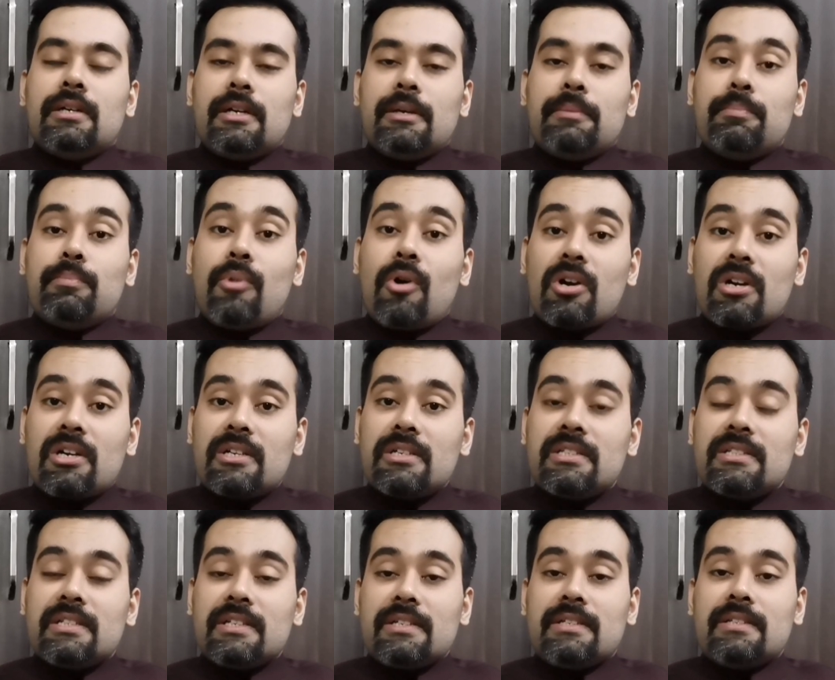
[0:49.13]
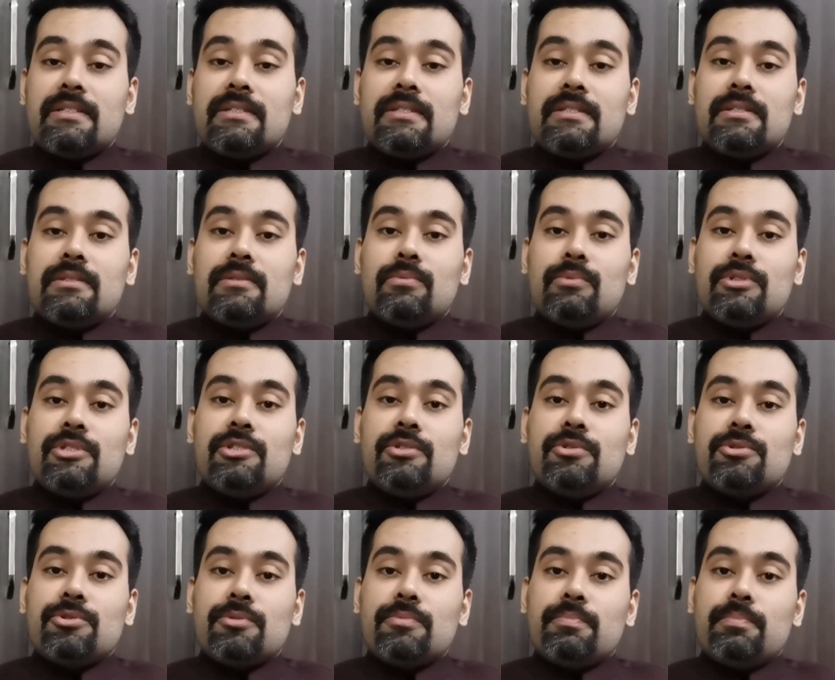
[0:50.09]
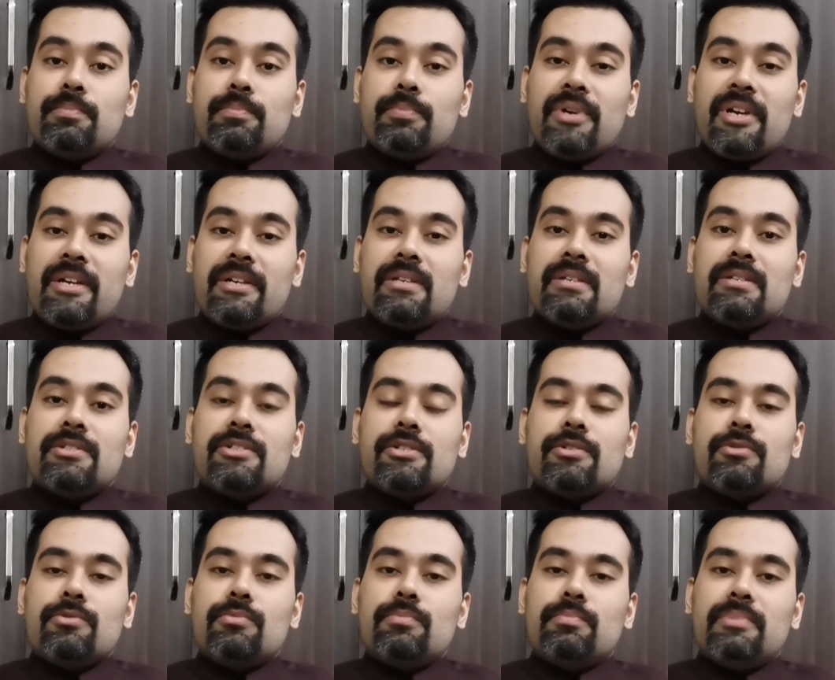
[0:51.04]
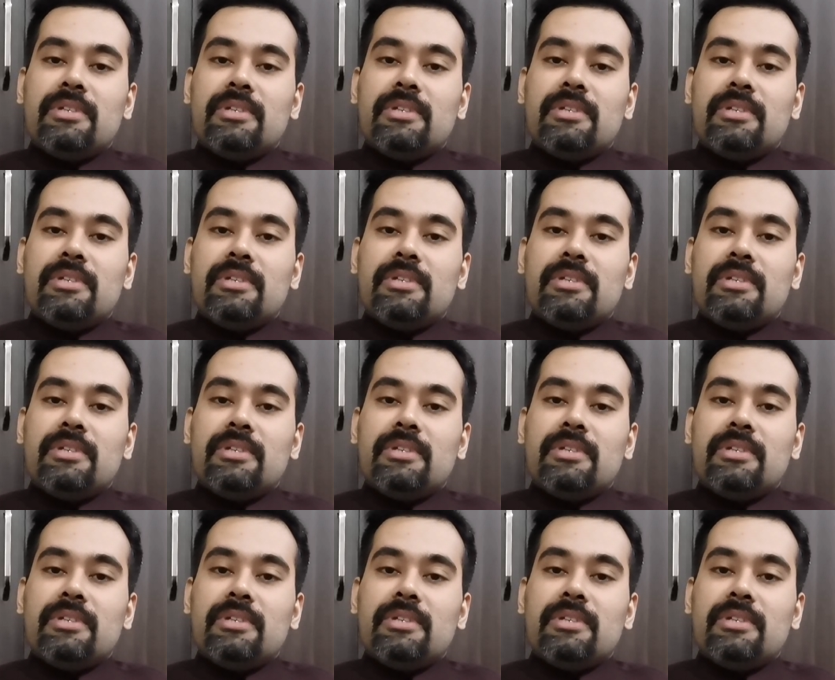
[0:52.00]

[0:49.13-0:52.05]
important sentence which you should pay attention to.